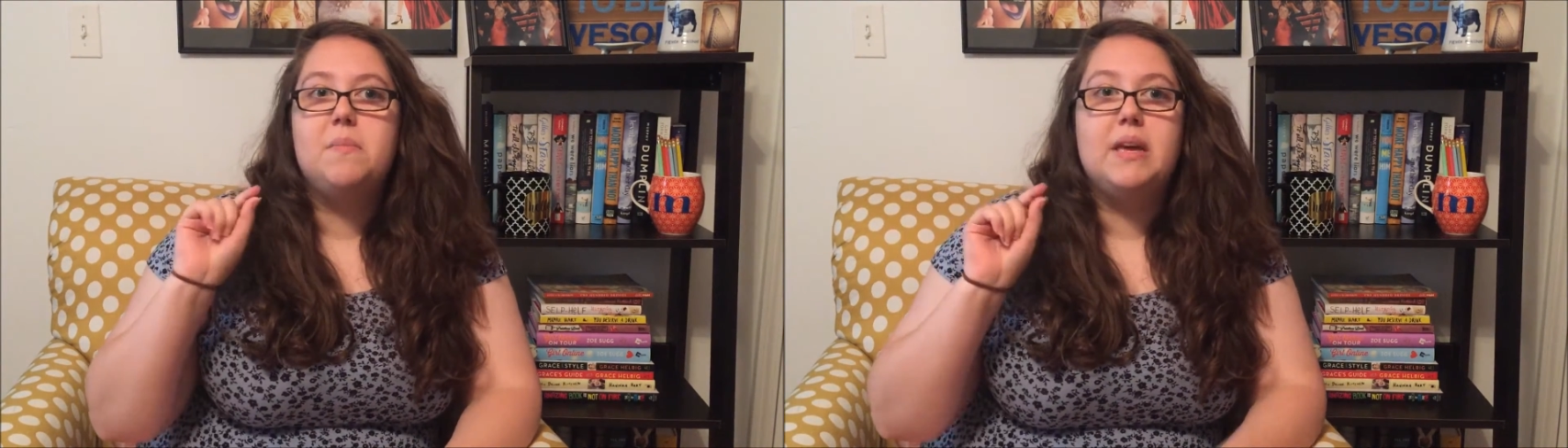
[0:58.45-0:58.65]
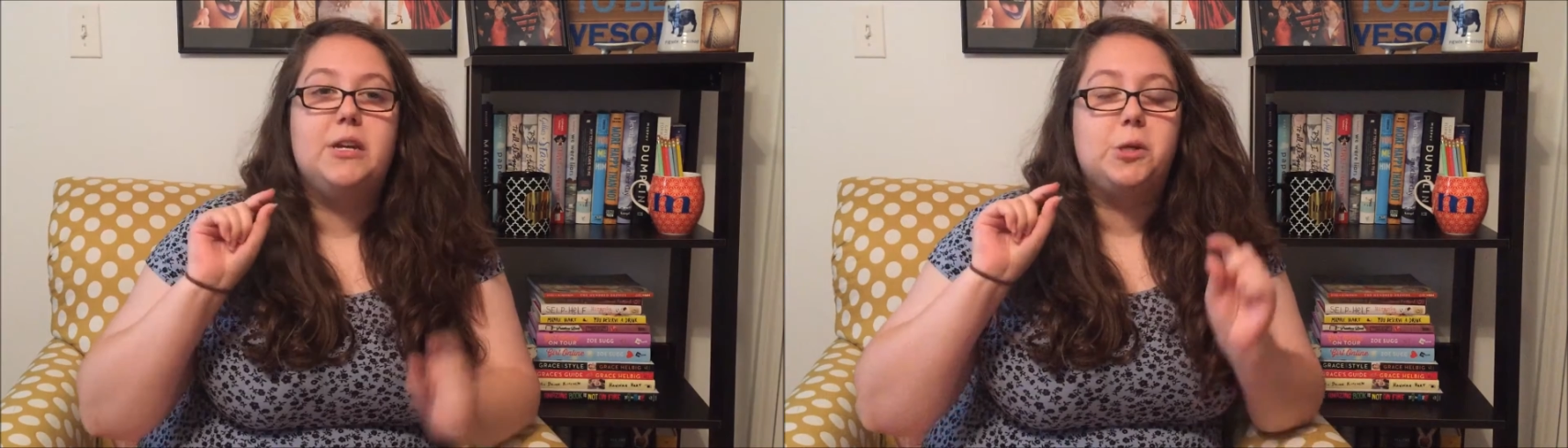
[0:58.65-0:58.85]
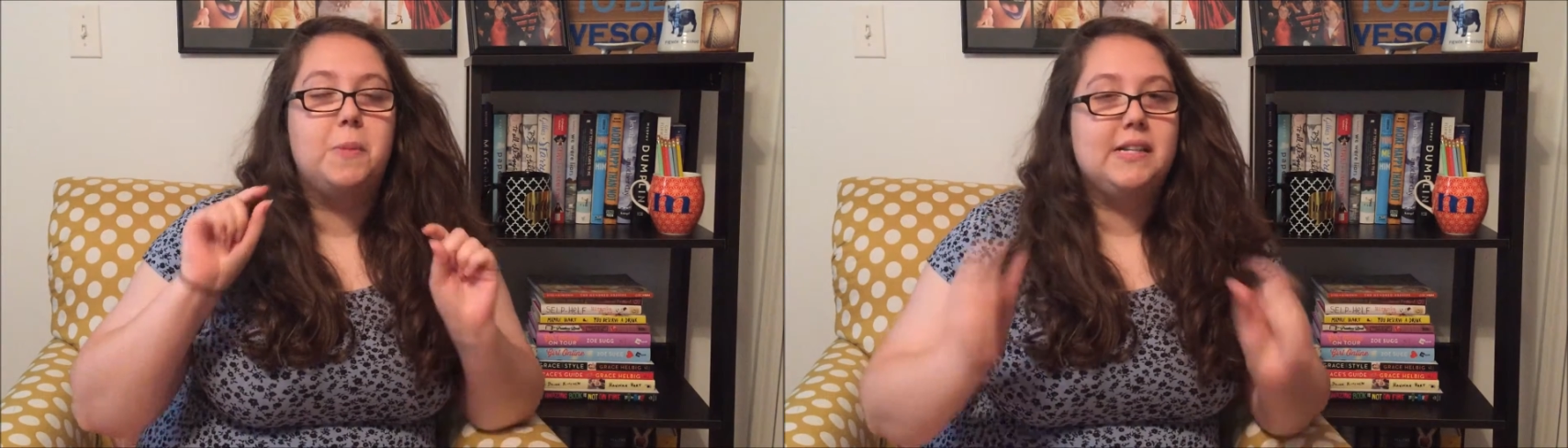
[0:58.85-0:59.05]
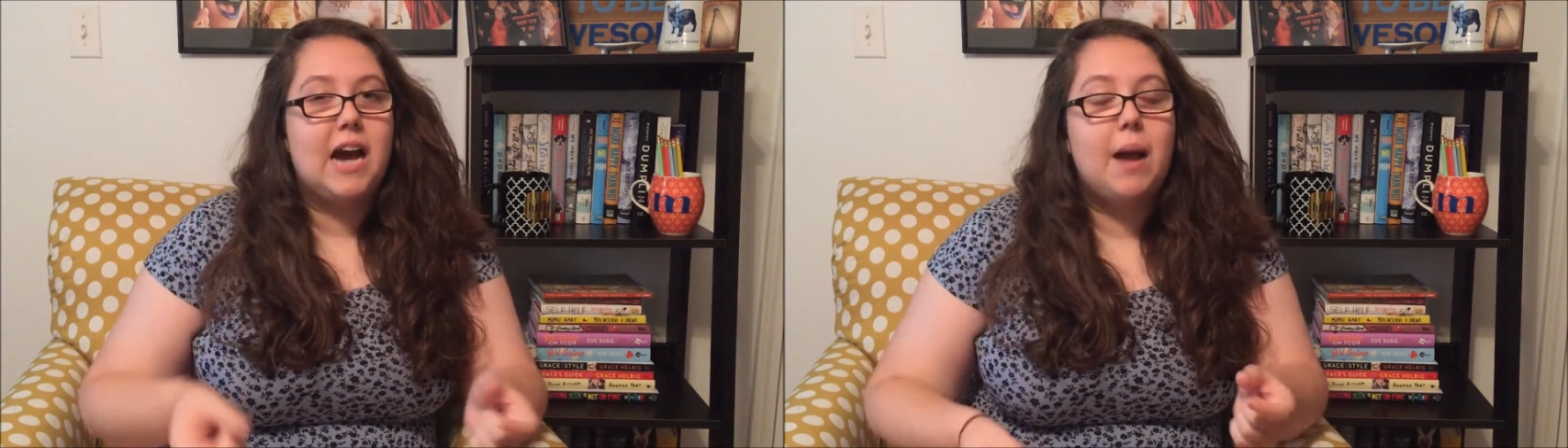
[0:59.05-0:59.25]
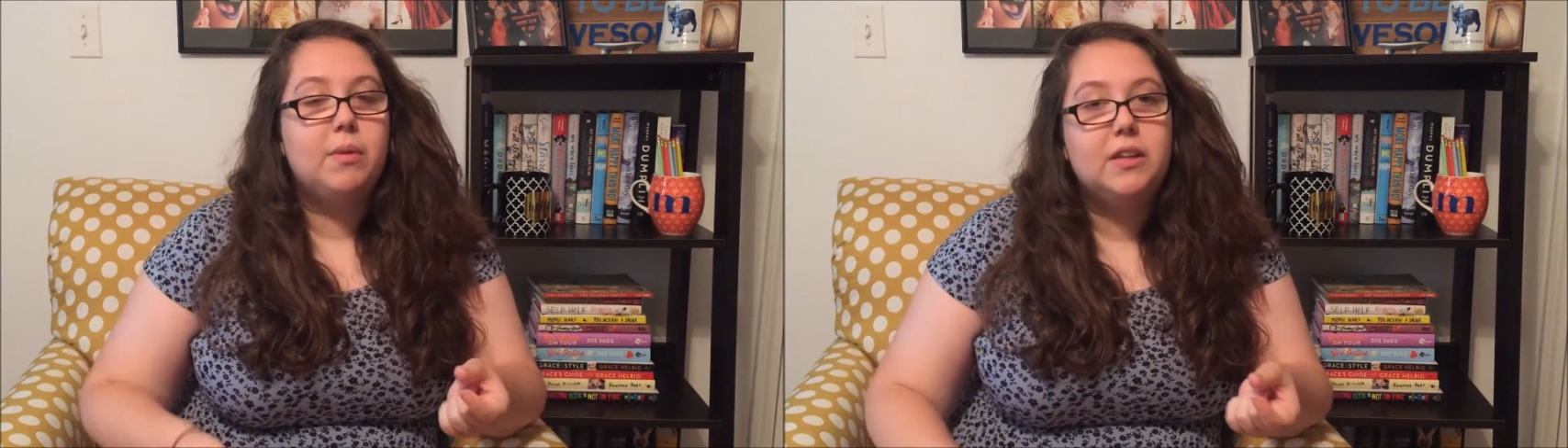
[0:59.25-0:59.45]
manage my
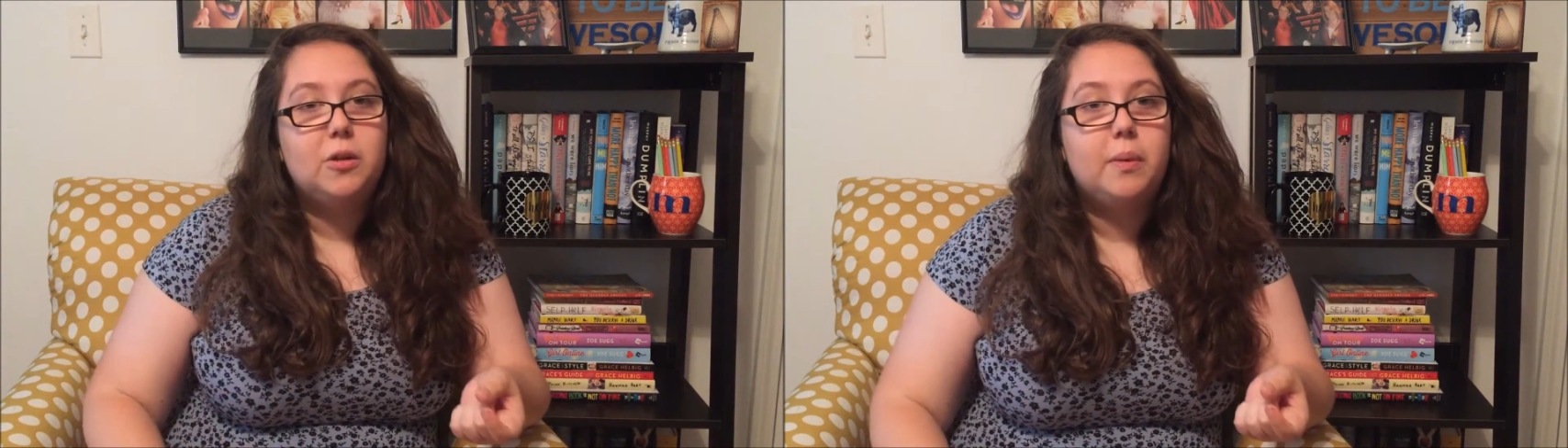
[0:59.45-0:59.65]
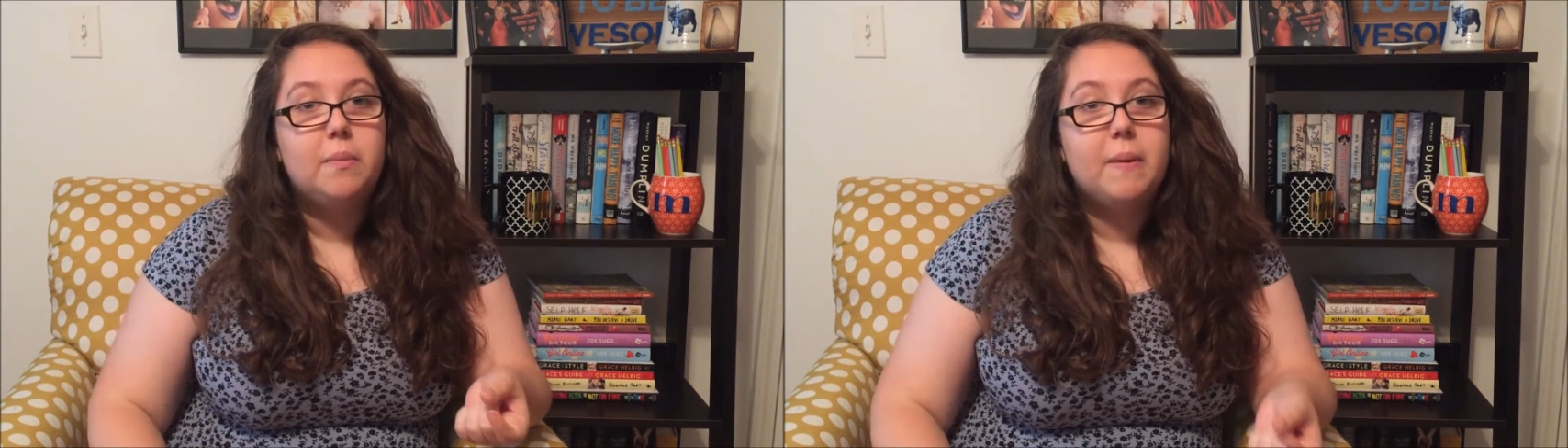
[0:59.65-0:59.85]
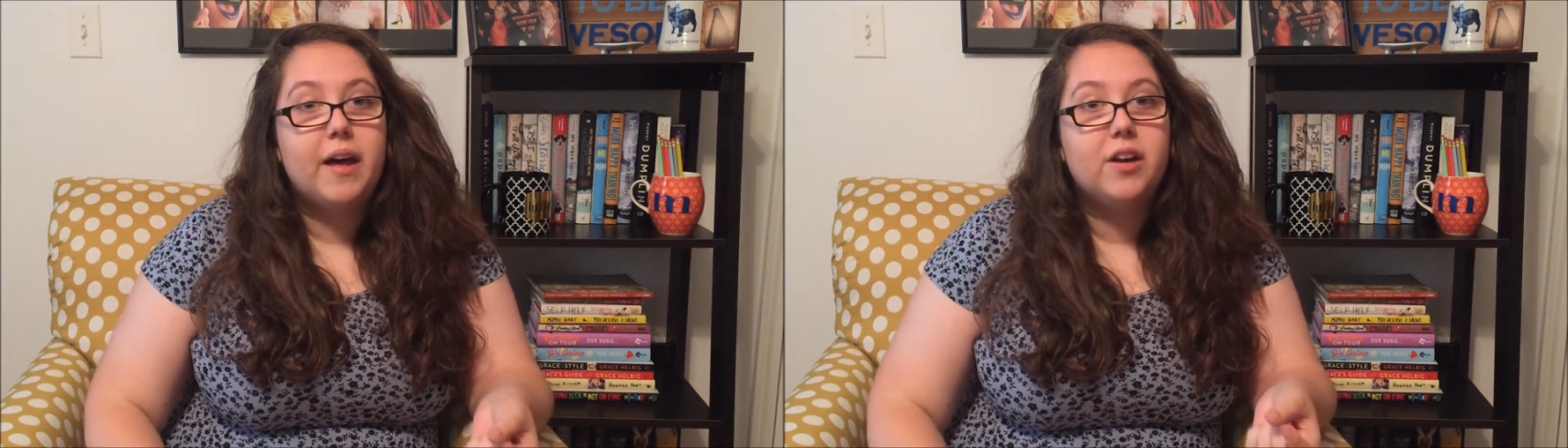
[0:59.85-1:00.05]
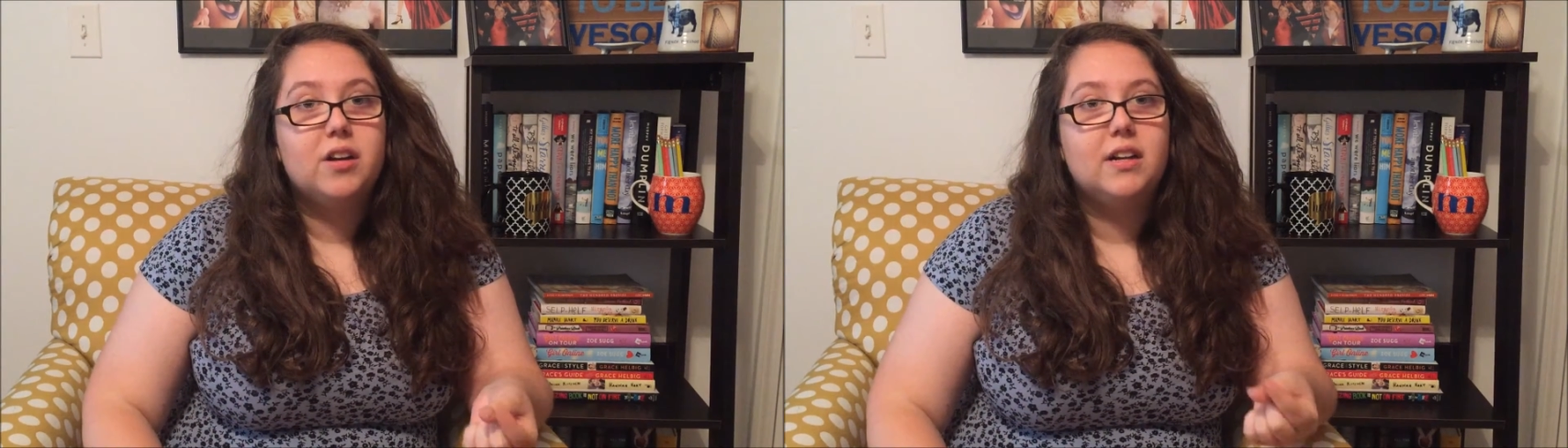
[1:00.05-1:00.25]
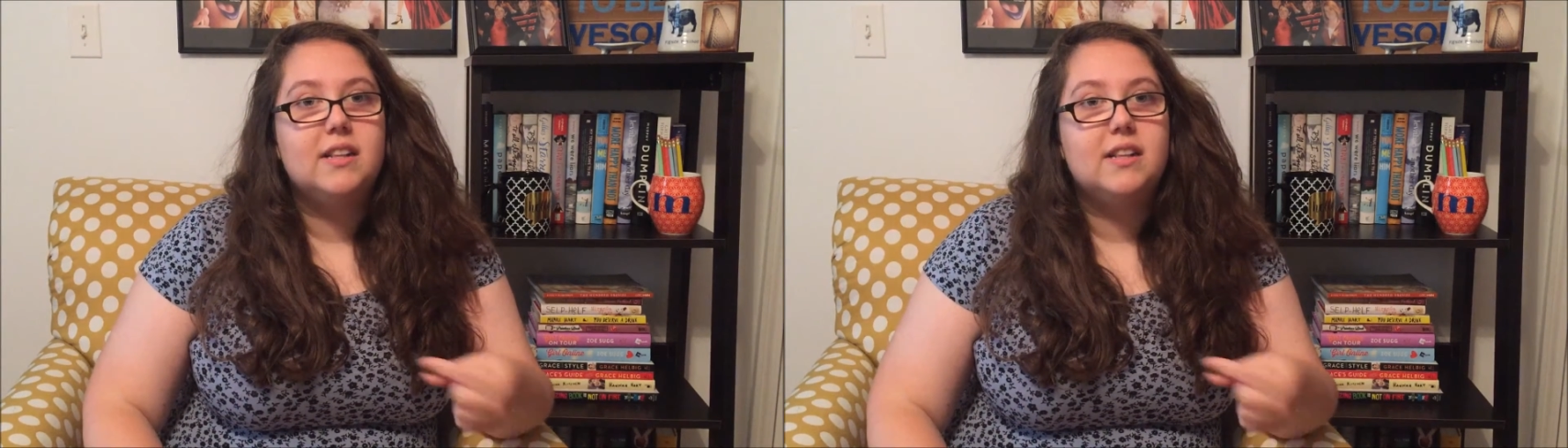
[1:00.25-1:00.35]
time a little bit better